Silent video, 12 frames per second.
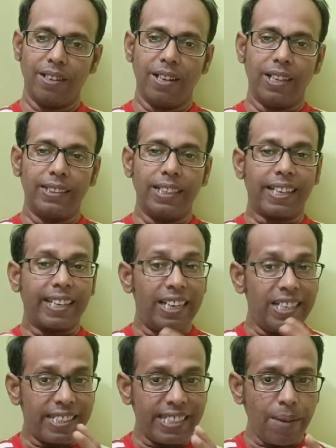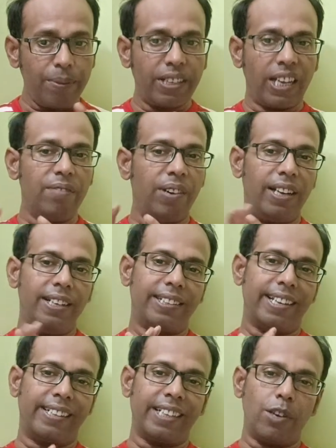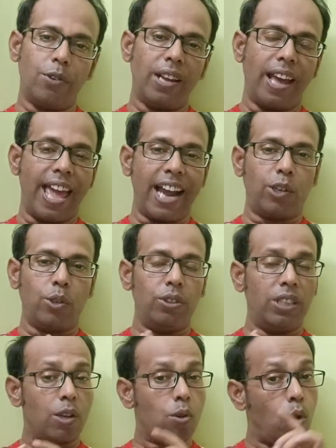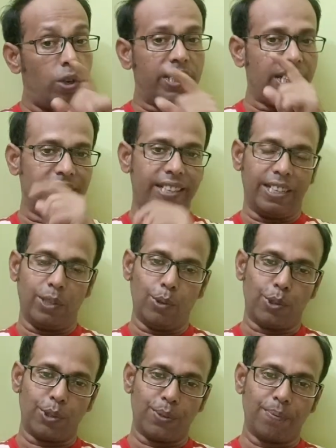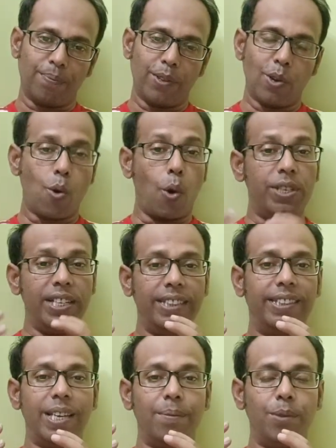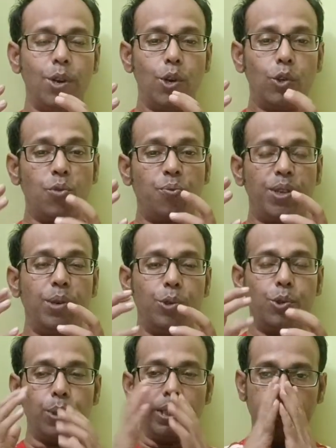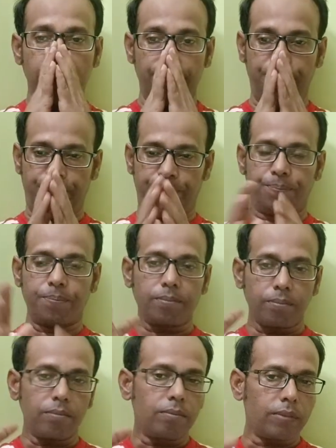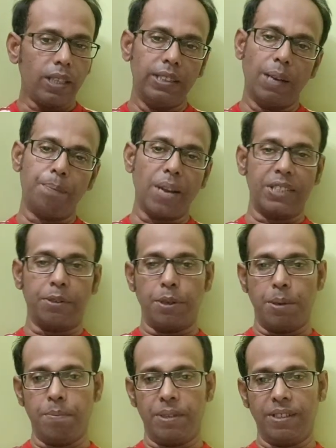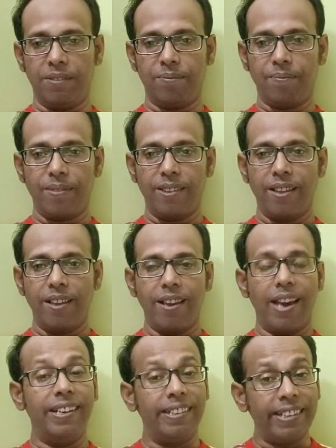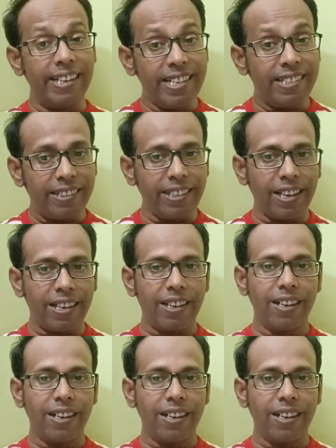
The calcium divalent cation act on the cortical granules, causing them to fuse with the plasma membrane and release their